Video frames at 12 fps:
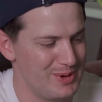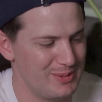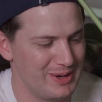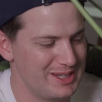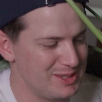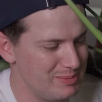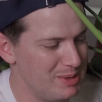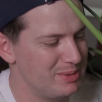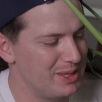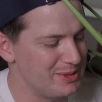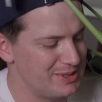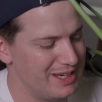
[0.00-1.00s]
one way so people
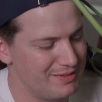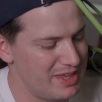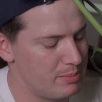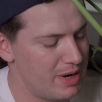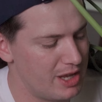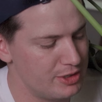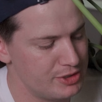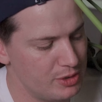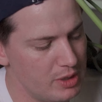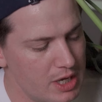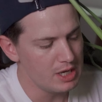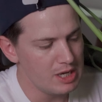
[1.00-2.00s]
don't see it if that bothers
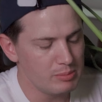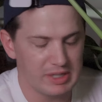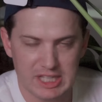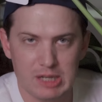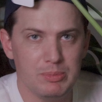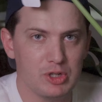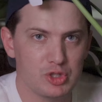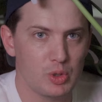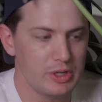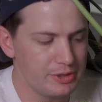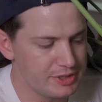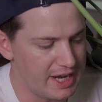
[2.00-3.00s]
you. But keep your
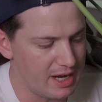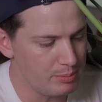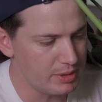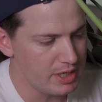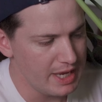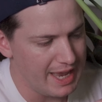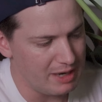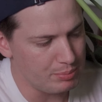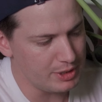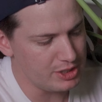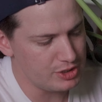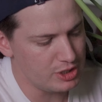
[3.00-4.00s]
soil damp and
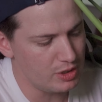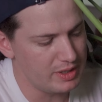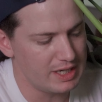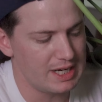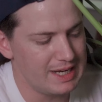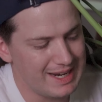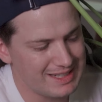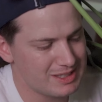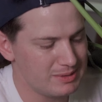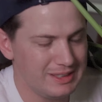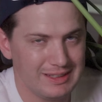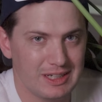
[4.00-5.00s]
pretty soon in the
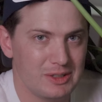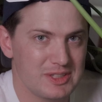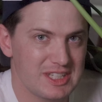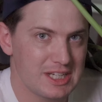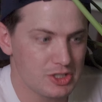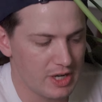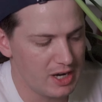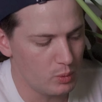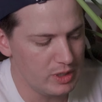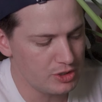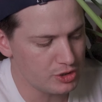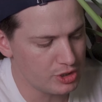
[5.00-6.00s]
next, I don't know, six or eight
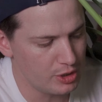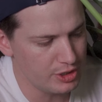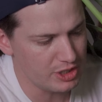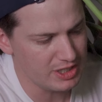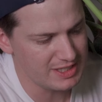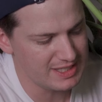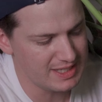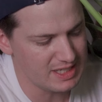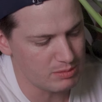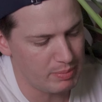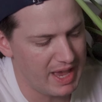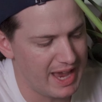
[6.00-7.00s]
weeks or so, you're gonna see
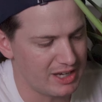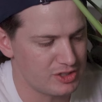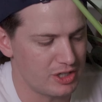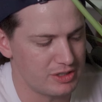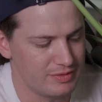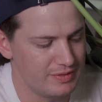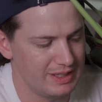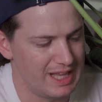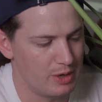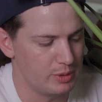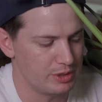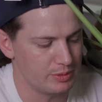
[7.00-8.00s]
this bag start to fill
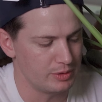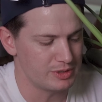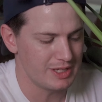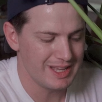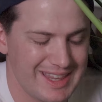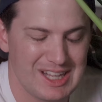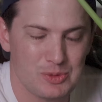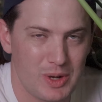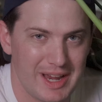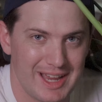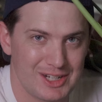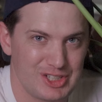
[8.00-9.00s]
out with roots. That's
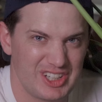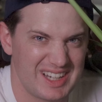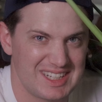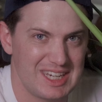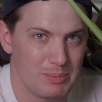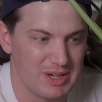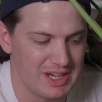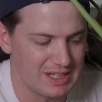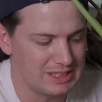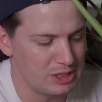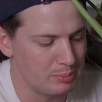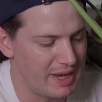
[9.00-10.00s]
why I actually like to keep it in a
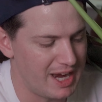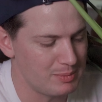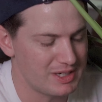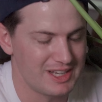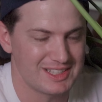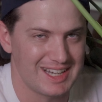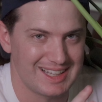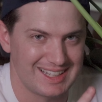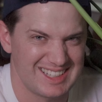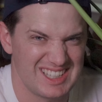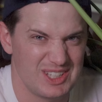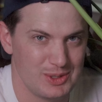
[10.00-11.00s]
clear bag because I
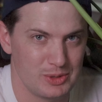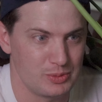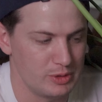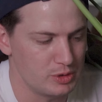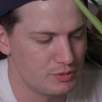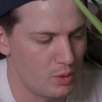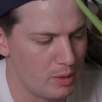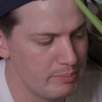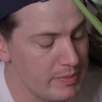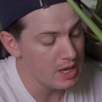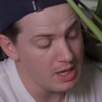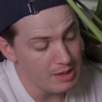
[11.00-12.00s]
like to see those roots
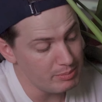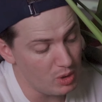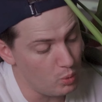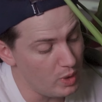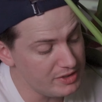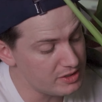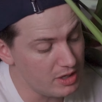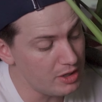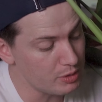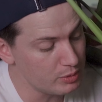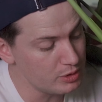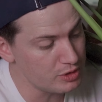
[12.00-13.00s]
form. But once all
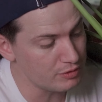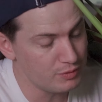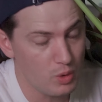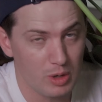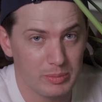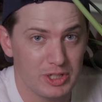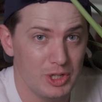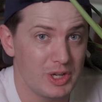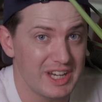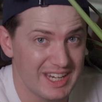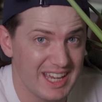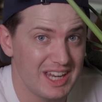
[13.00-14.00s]
the roots are formed, you
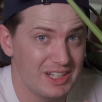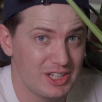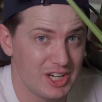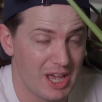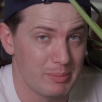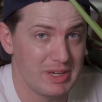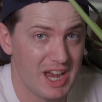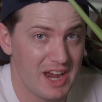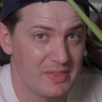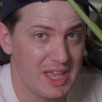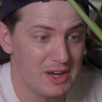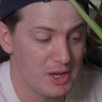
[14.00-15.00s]
can again cut
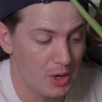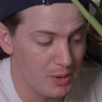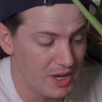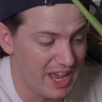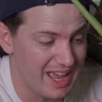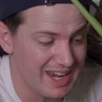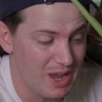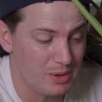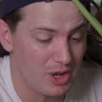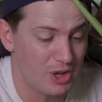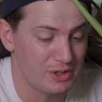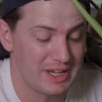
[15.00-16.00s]
behind that node and now
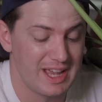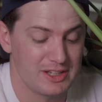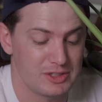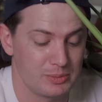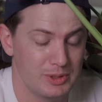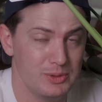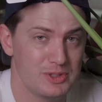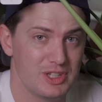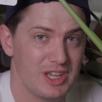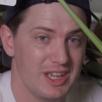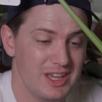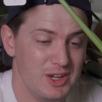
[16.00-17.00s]
it already has the roots.
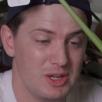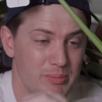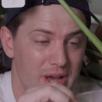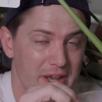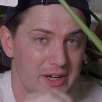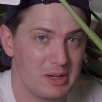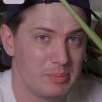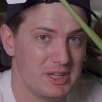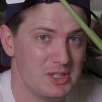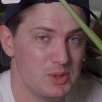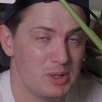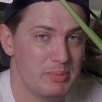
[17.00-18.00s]
You can pot it up
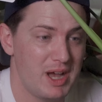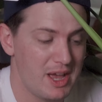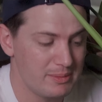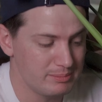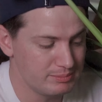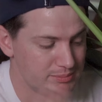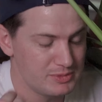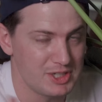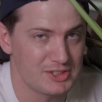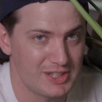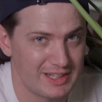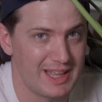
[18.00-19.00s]
into a pot
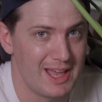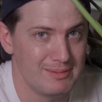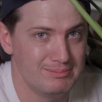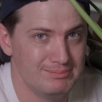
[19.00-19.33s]
just like that.